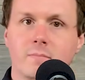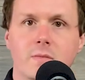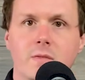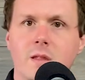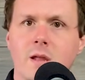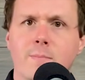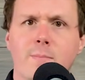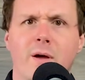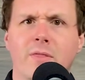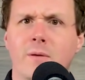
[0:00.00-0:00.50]

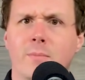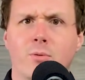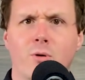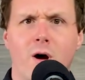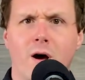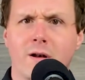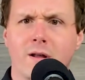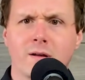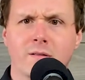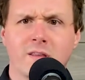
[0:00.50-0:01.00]
about the
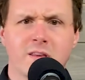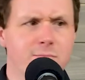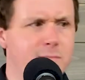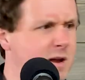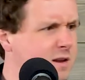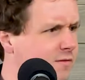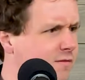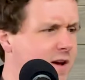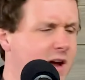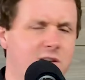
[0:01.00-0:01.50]
product. This
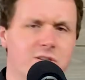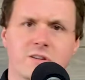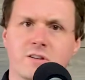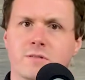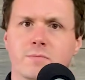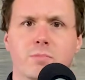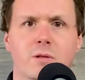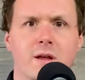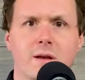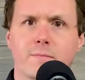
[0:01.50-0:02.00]
manufacturer is
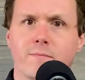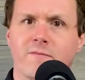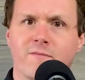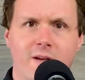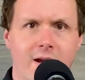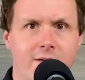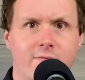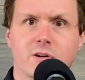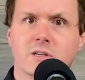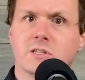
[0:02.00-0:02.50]
playing
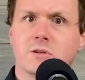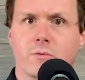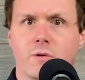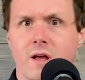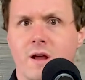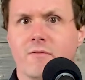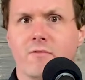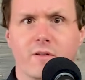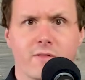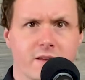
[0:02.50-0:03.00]
favorites or
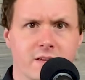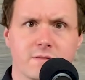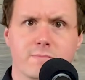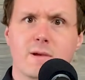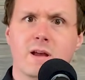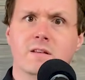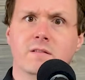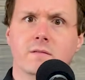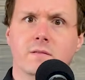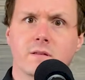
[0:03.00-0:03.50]
whatever, and this
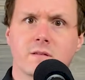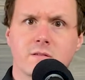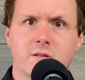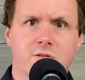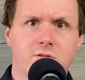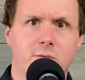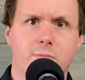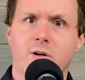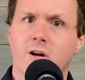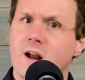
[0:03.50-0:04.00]

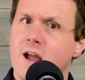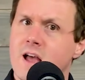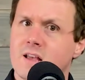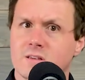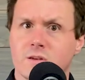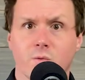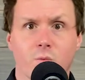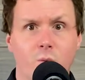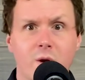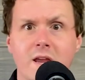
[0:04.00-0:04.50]
distributor has
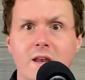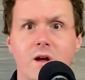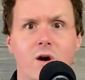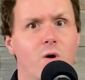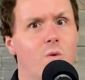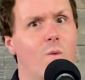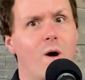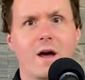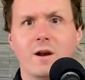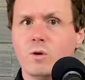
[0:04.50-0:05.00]
it, and we
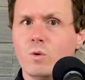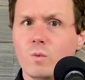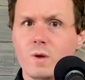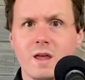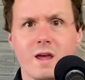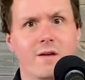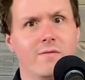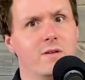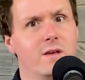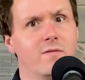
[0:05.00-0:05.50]
don't. Why don't we
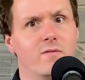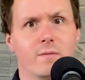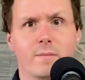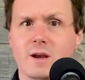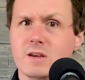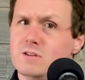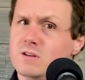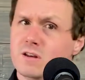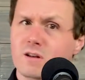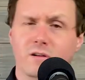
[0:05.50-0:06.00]
have the
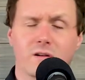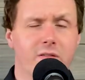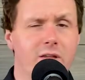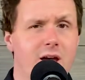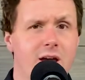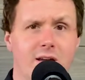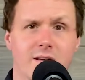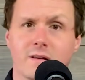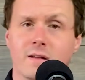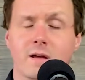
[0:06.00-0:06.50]
information and all
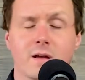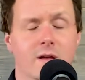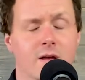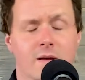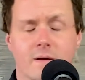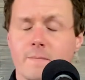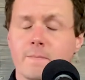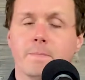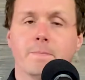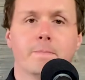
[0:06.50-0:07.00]
that? And
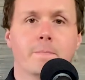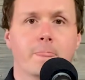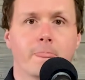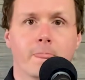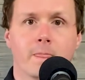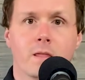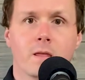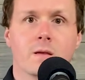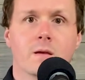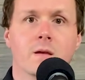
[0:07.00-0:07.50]

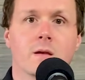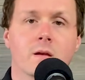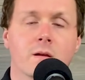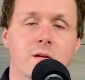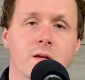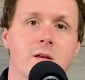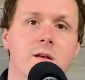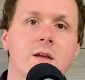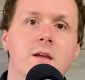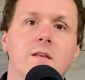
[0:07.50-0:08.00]

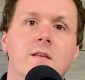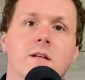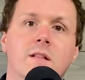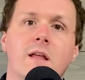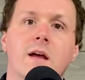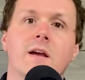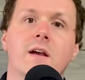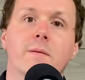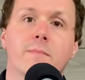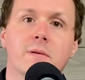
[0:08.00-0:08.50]
you need to
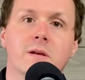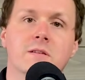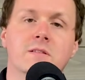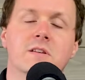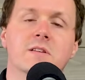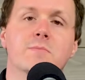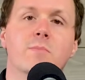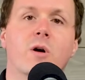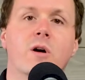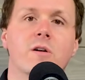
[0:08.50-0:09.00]
let your
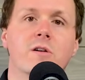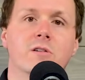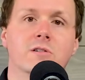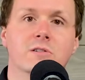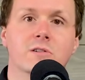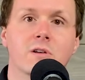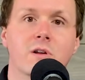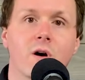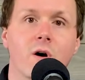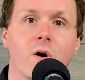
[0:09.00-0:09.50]
business partners
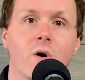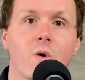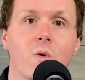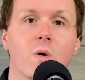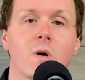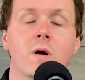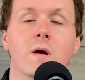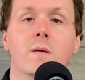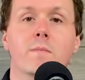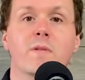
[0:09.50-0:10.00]
know
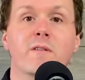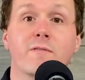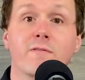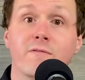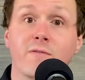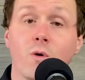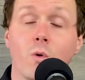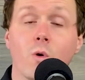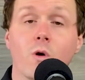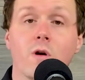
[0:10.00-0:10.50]

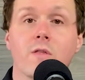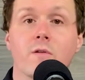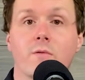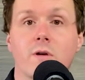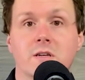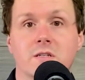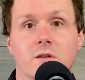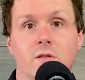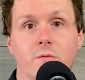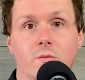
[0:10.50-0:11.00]
before the
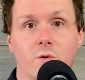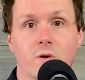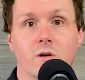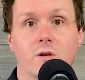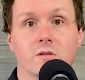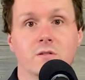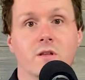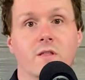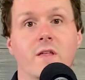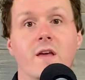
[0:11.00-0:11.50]
rest of the
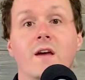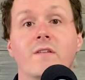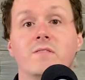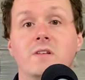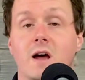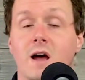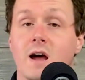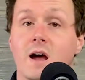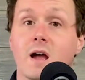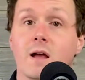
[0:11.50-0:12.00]
world so they have
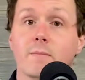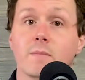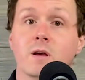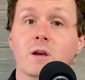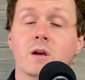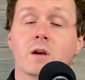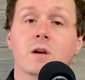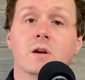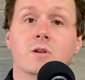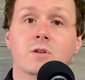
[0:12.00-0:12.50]
time
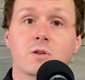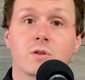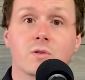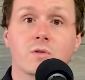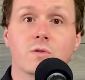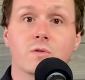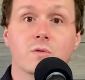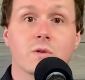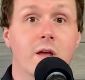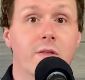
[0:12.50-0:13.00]

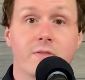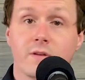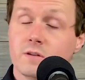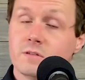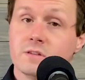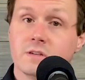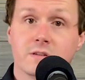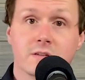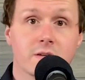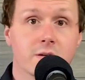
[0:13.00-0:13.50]
to get their
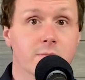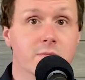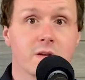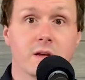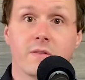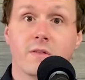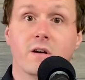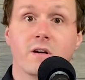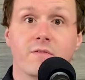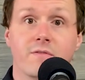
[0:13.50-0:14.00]
systems and
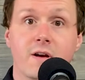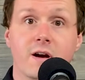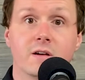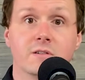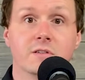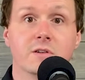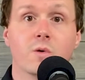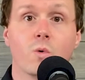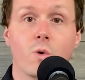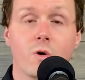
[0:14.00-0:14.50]
get their affairs
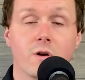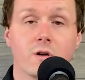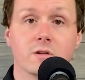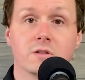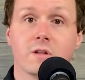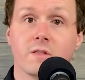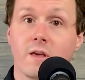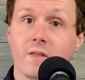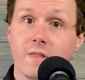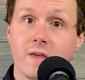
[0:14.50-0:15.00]
in order
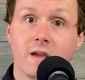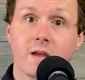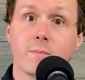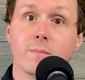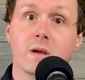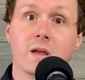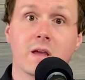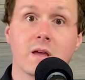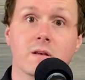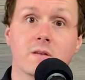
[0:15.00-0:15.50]
so that they can
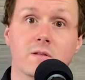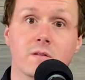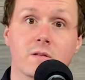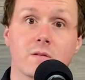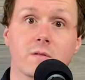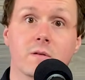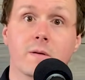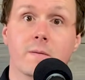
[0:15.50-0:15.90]
begin to